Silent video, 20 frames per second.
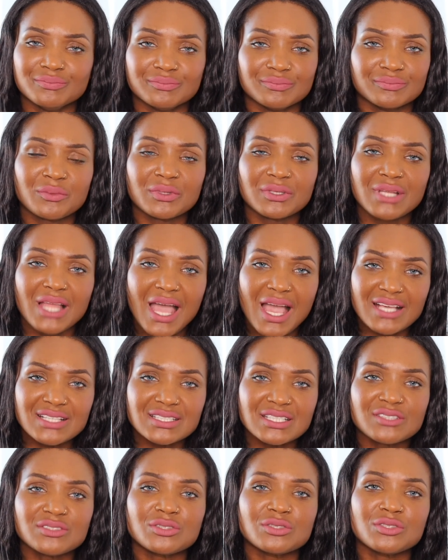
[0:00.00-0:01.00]
Relax
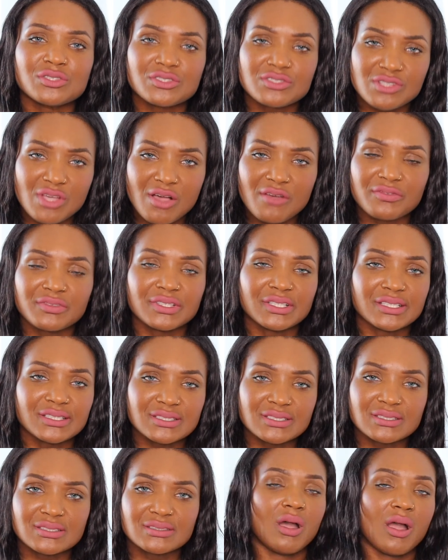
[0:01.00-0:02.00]
into your
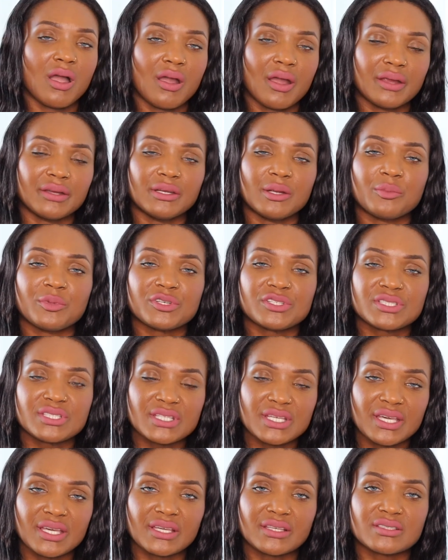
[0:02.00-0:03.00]
softness. All right, number
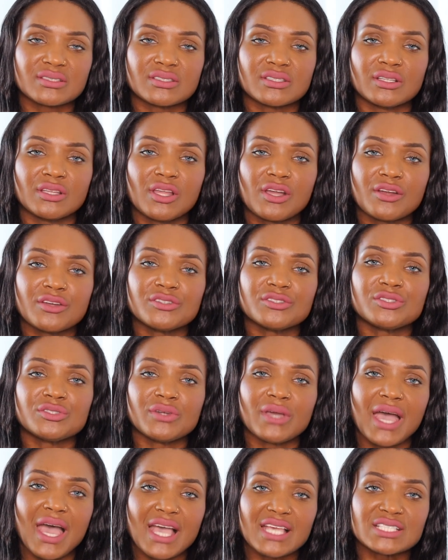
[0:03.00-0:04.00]
6, learn
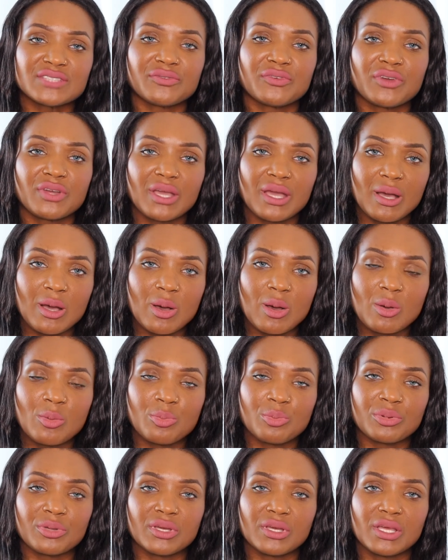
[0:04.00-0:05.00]
to ask for
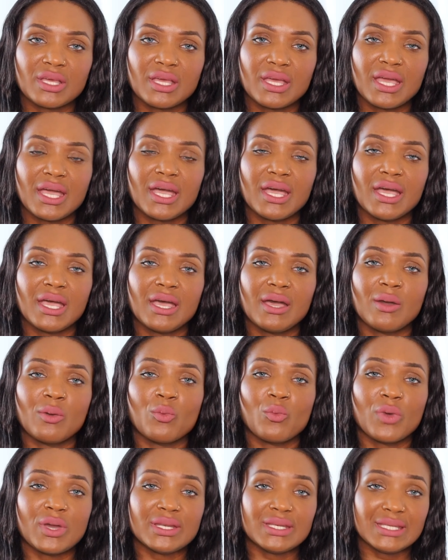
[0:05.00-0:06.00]
help
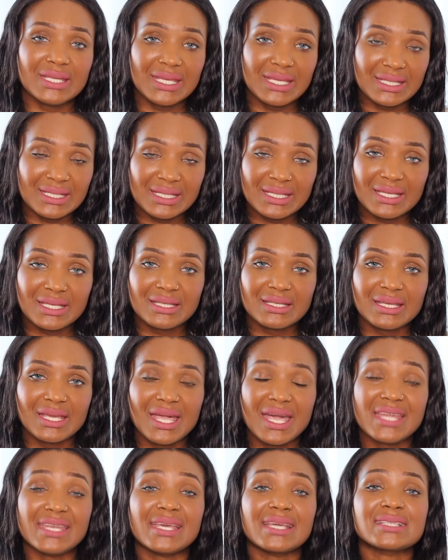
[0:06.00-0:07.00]
when needed
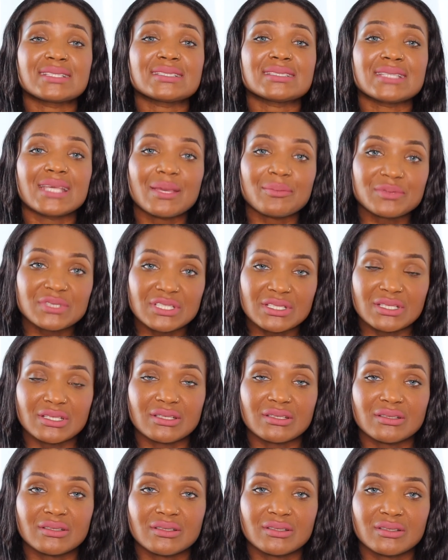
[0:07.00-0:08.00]
and accept it
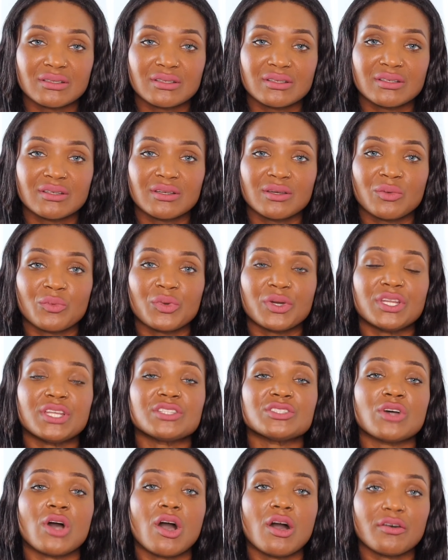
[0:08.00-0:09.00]
when
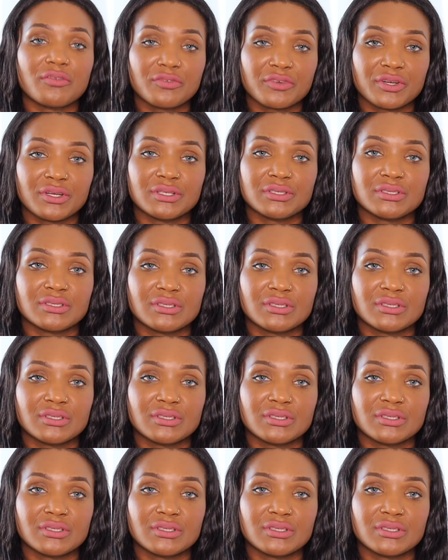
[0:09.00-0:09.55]
it's offered.